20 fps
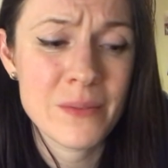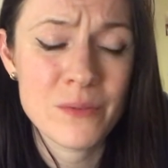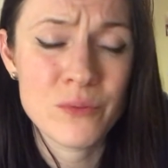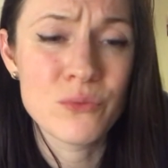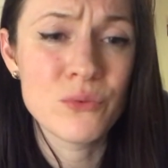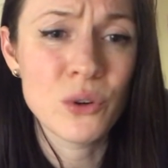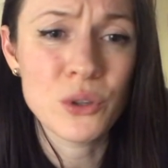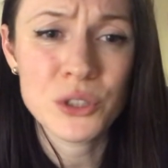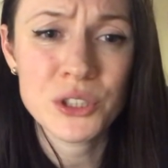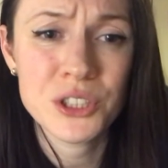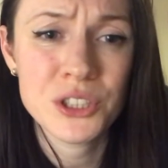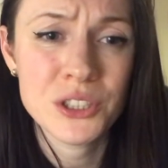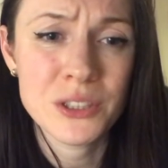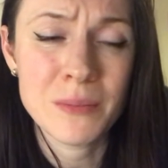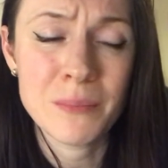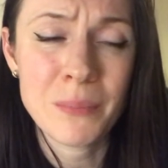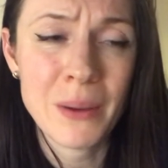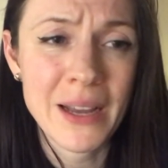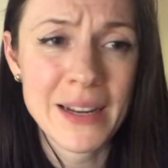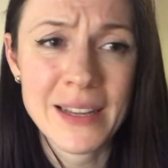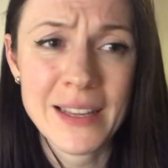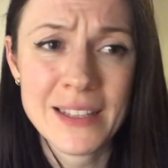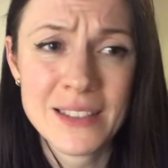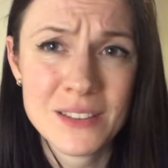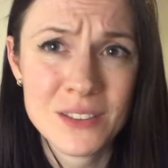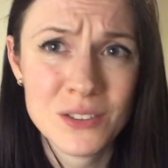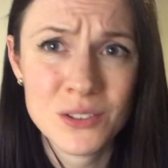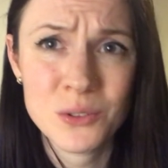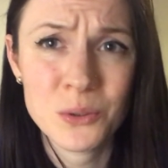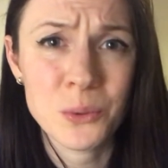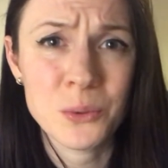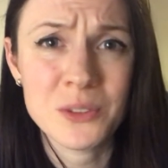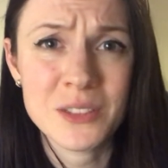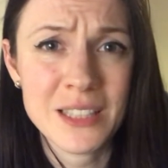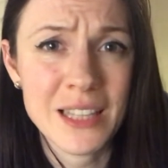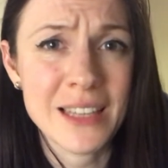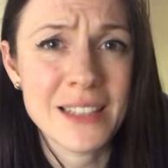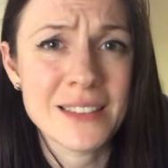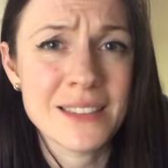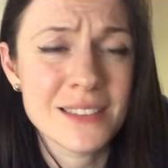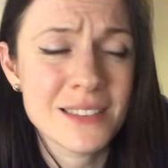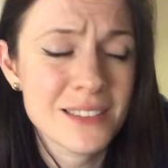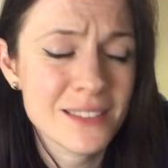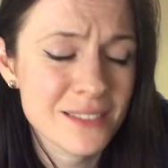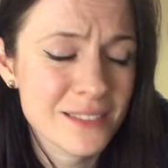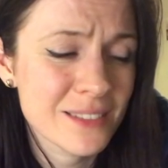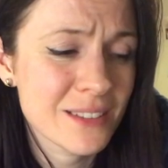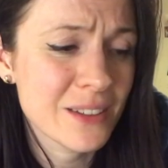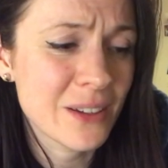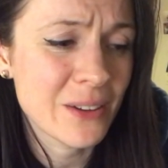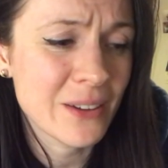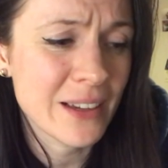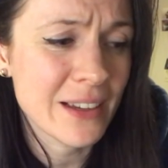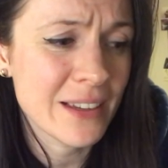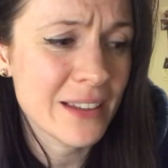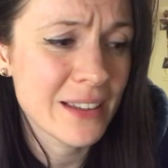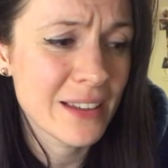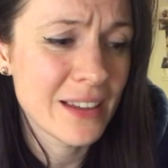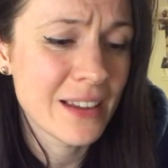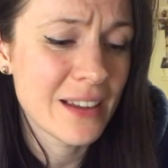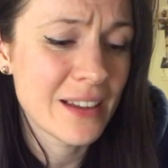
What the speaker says: rush and panic towards the end. Okay.